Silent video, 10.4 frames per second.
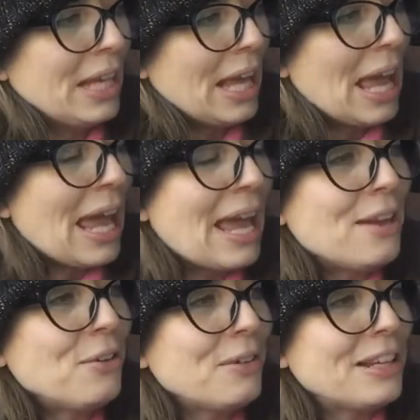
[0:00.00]

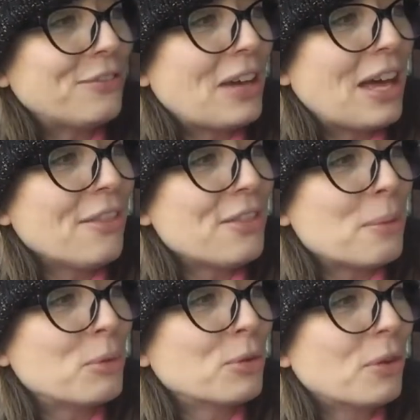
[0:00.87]
Henry felt
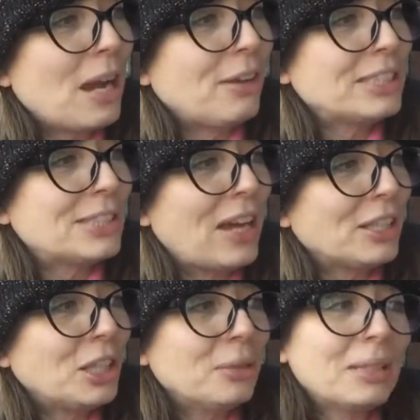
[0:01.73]
the proudest
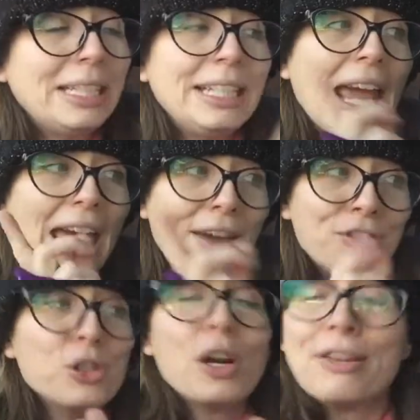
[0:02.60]
vacuum cleaner
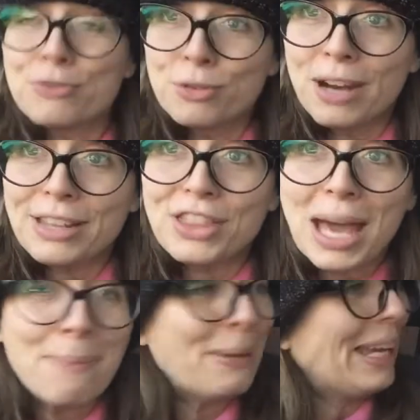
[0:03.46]
ever. I've read
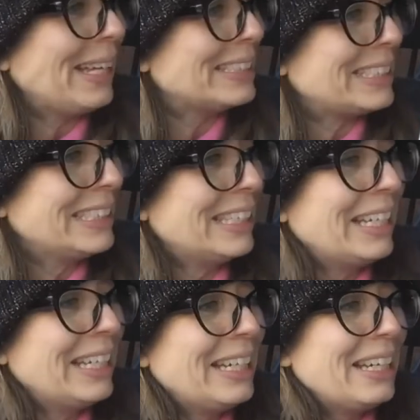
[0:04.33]
that bit.
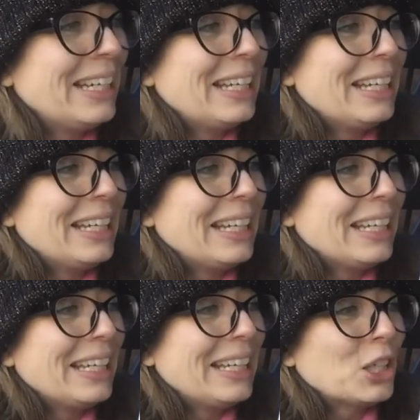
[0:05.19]

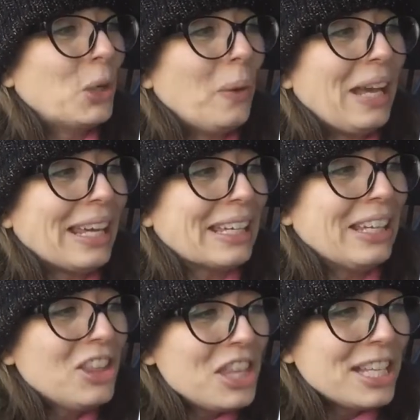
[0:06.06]
"Quick,
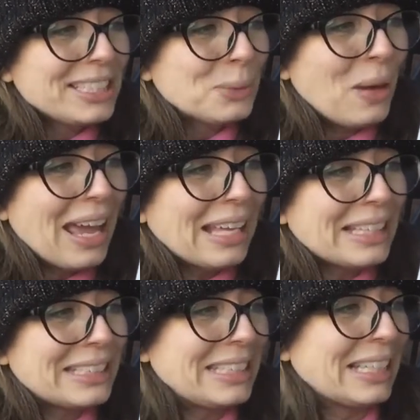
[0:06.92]
this
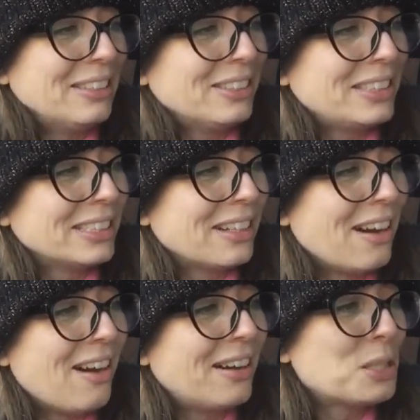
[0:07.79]
way," signalled the
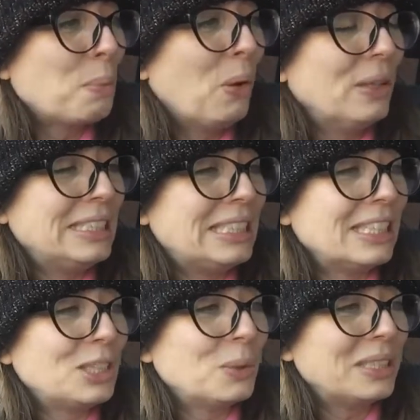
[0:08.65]
guard,
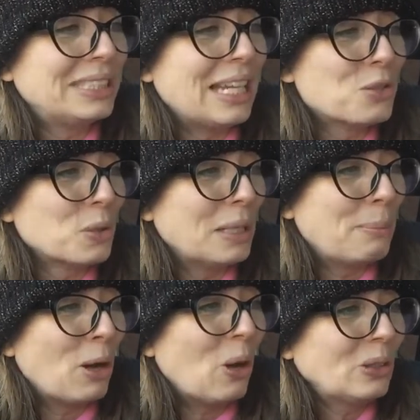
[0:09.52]
pointing to a sentry
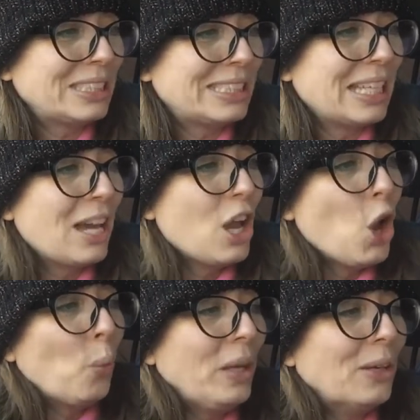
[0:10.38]
box.
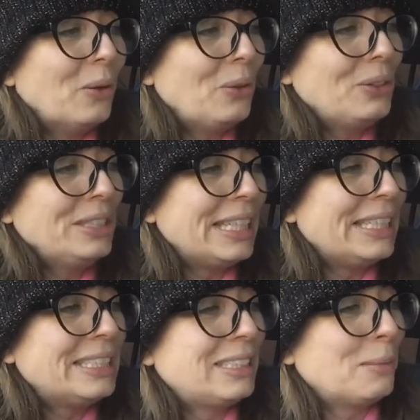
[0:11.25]
"We all
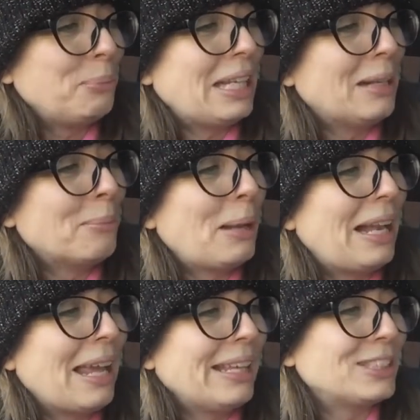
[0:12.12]
need to be in
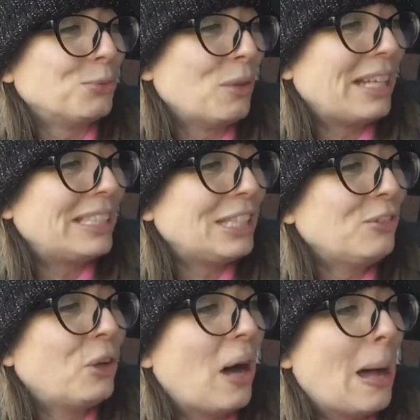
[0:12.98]
place, ready
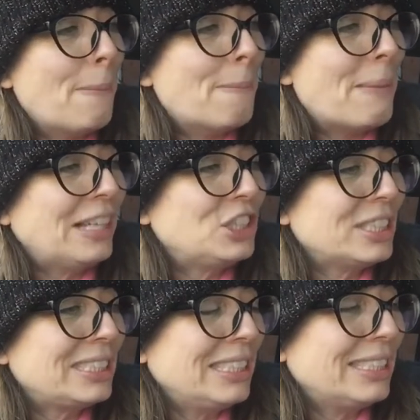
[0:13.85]
for Her
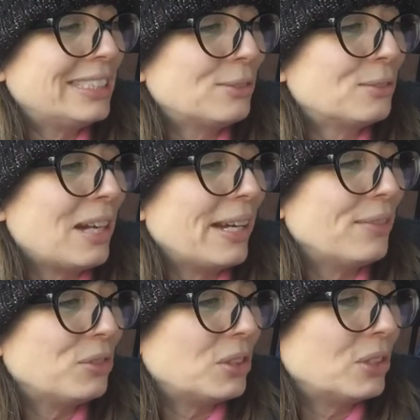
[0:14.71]
Majesty's
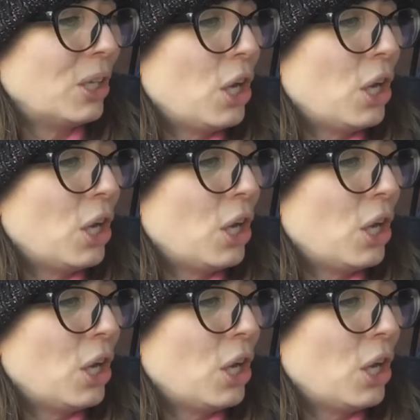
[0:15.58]
arrival.